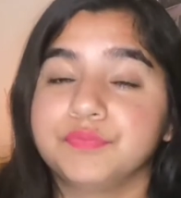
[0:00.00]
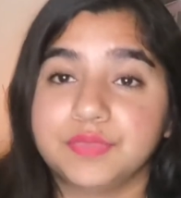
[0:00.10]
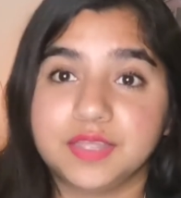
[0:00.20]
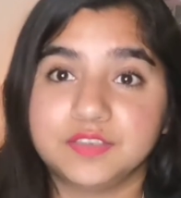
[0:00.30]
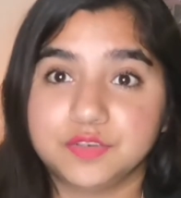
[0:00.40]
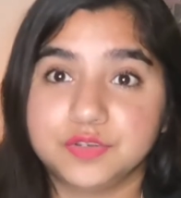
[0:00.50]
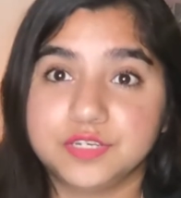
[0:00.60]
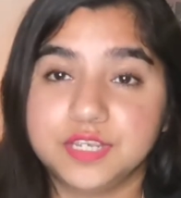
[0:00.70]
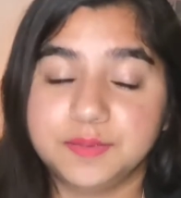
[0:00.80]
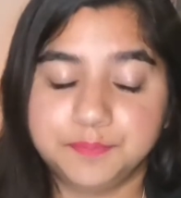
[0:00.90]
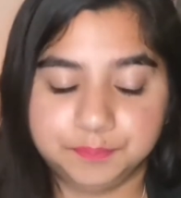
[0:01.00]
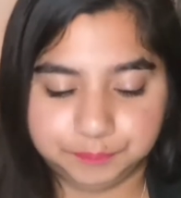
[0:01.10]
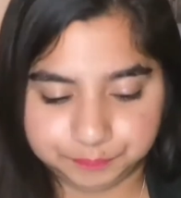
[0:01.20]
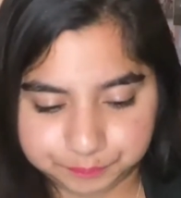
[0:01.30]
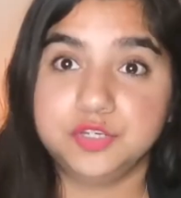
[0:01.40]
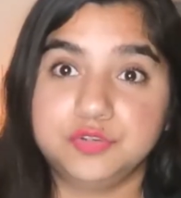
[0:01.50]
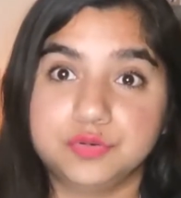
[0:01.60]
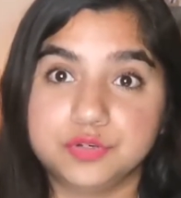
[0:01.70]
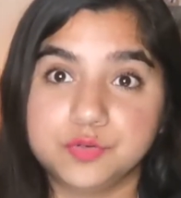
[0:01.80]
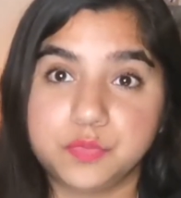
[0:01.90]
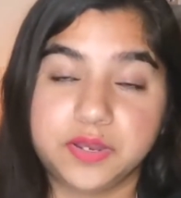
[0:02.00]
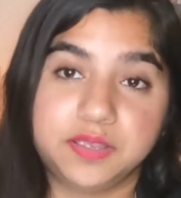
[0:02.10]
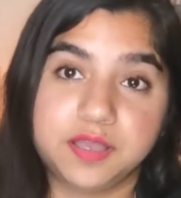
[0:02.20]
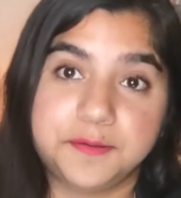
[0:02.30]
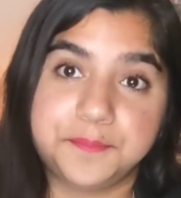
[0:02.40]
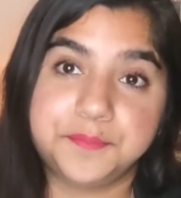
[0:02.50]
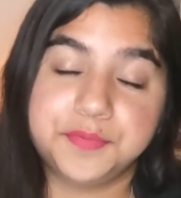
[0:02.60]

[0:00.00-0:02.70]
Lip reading: That's a good tip. Be sure to break up